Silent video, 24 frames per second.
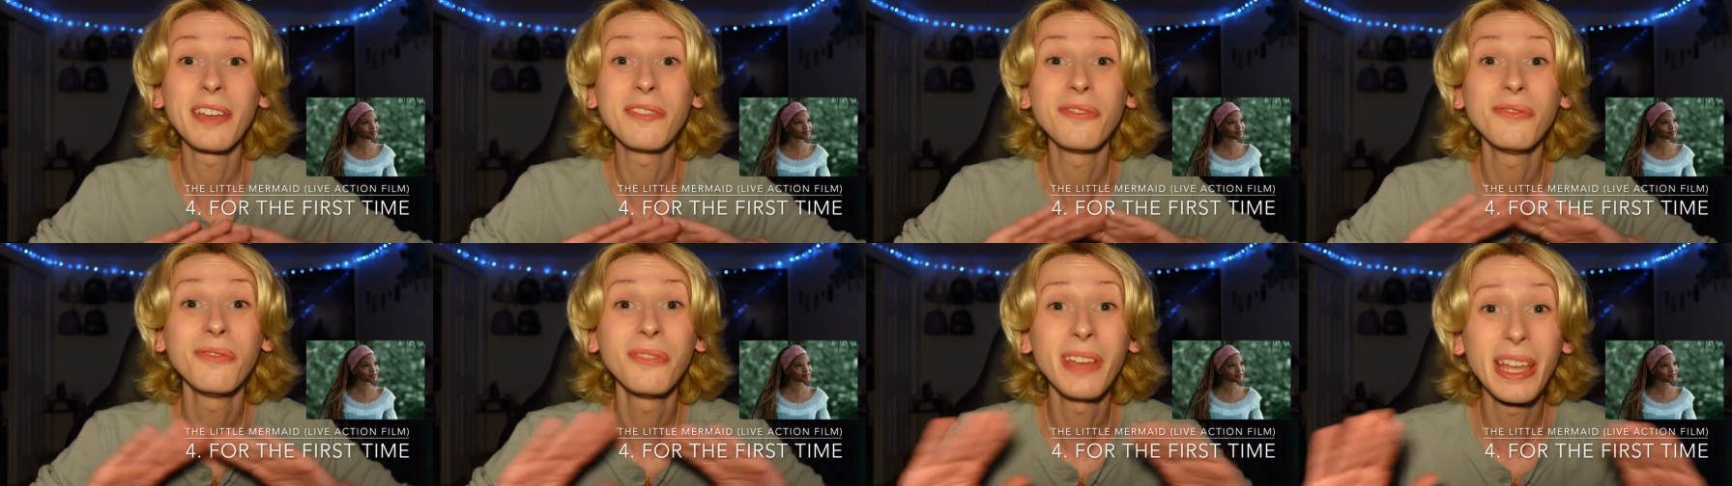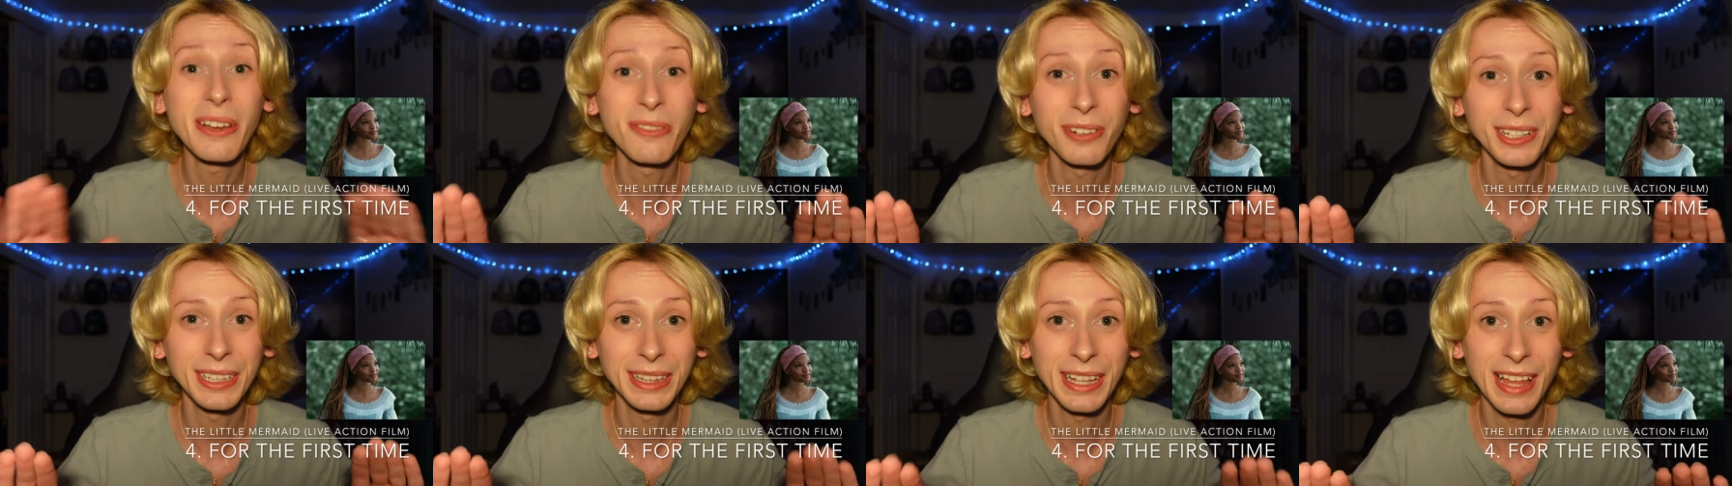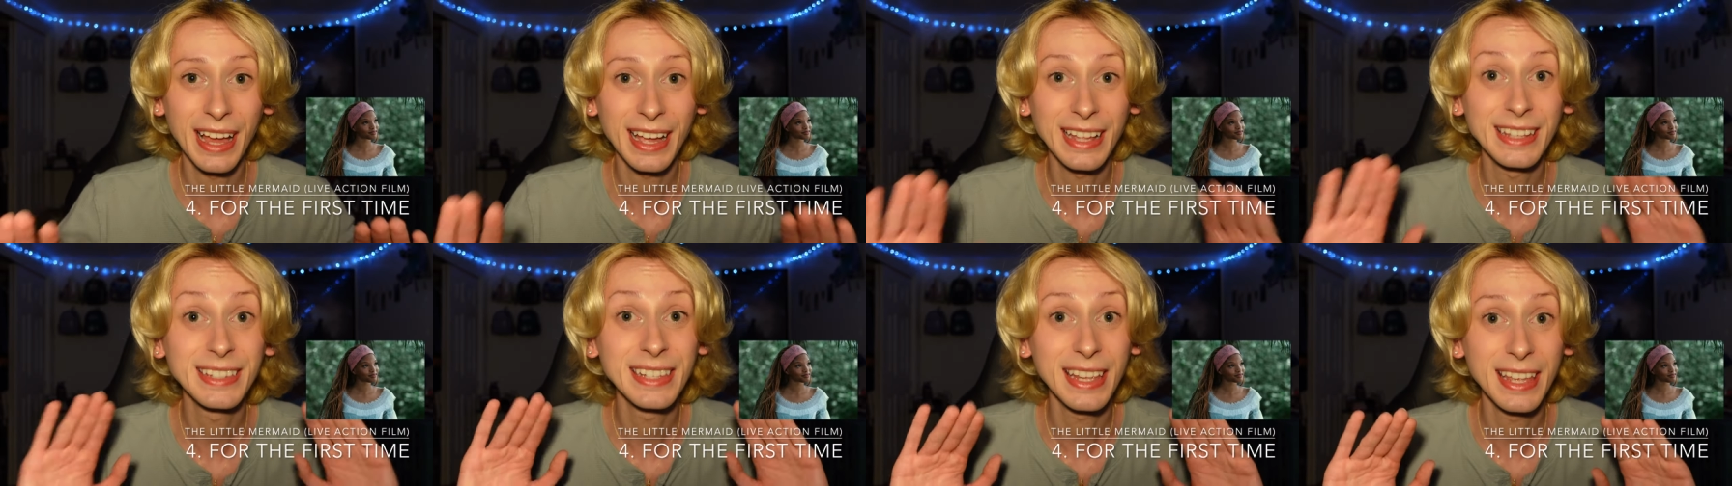favorite
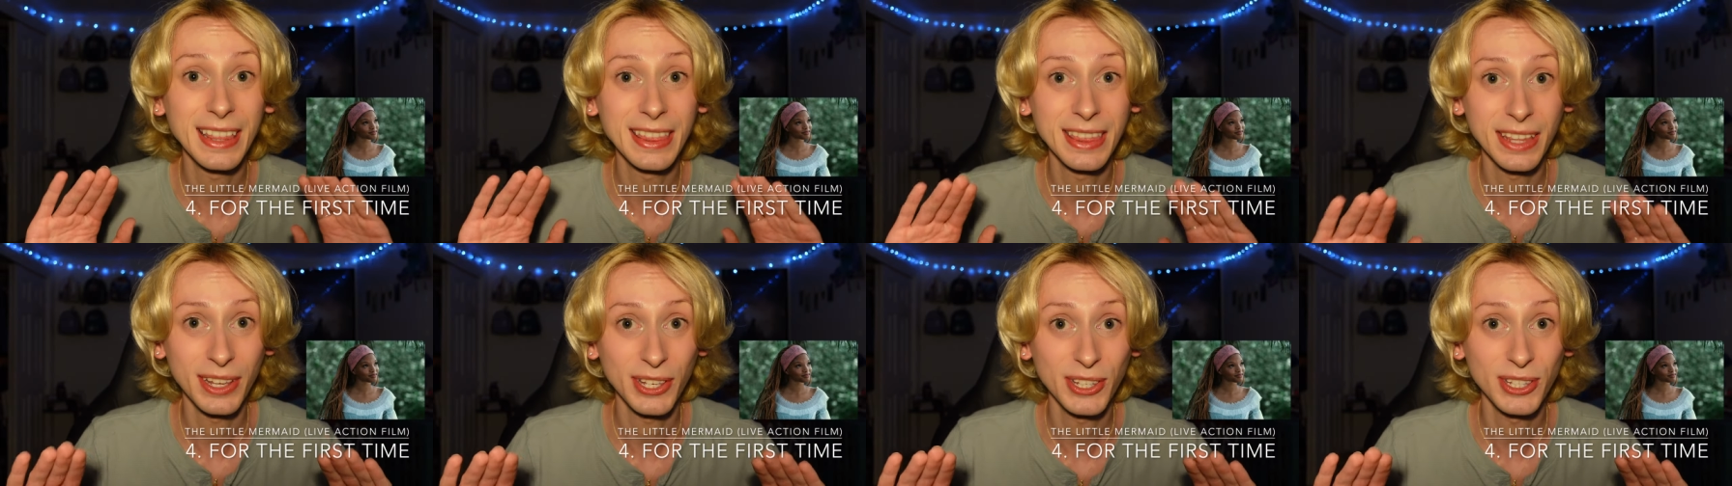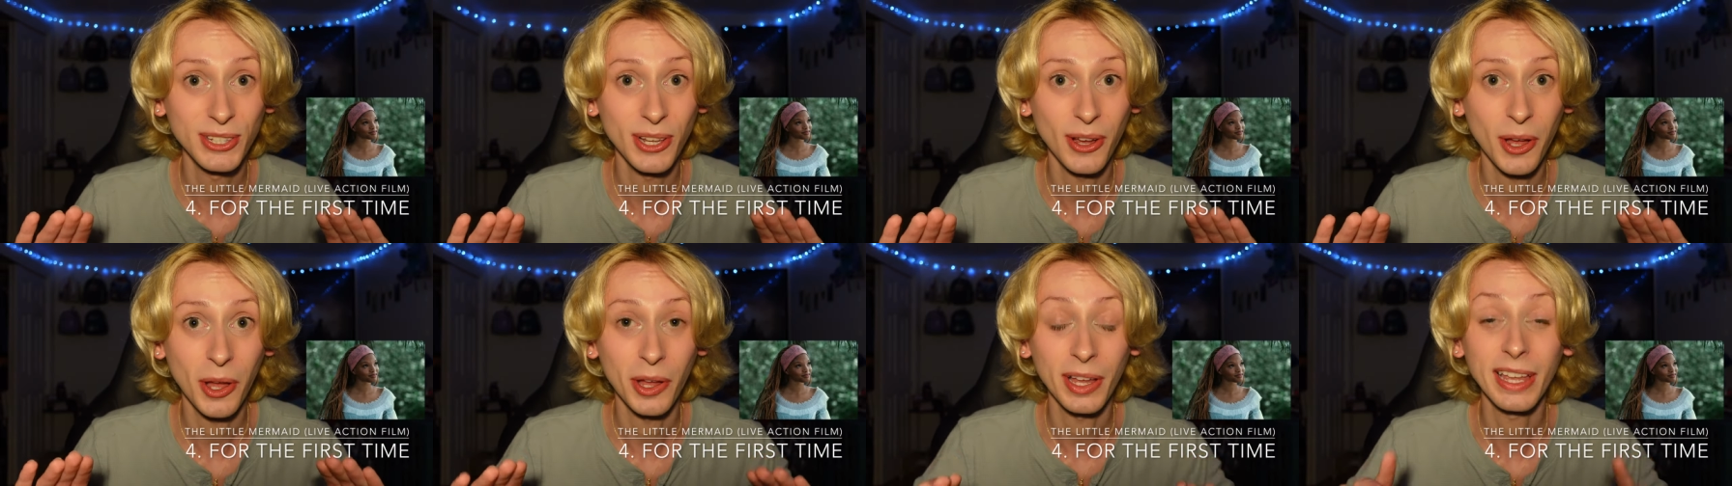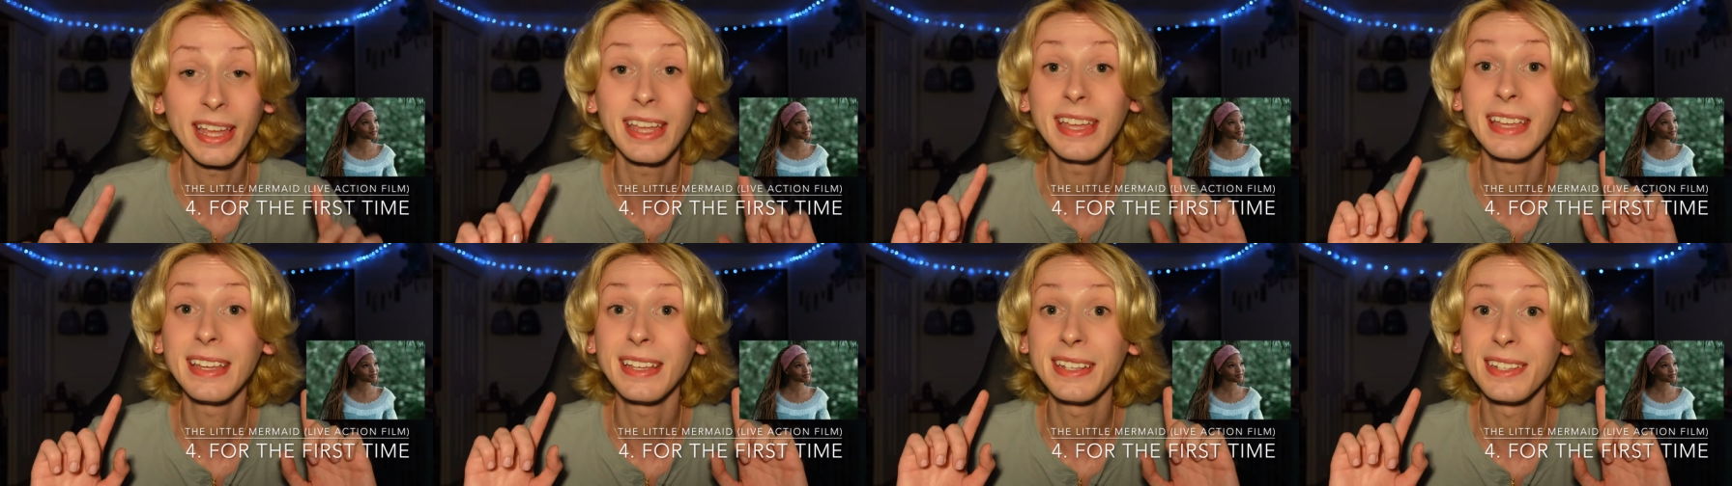lines in this song
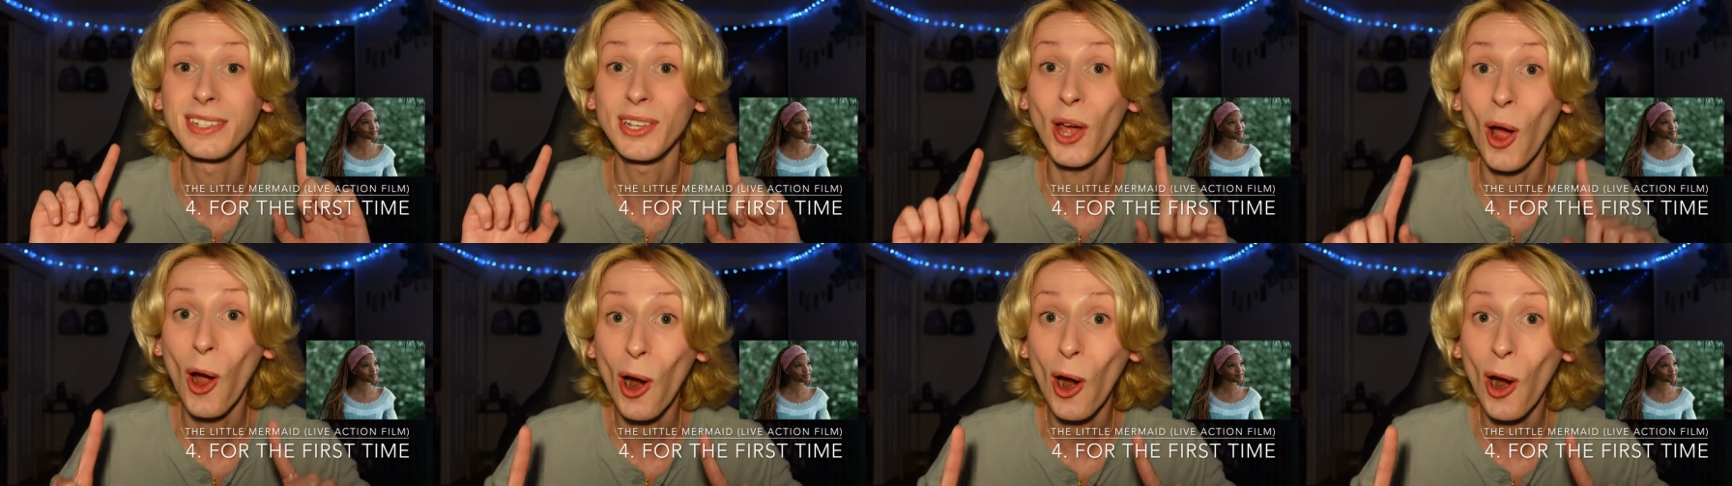is,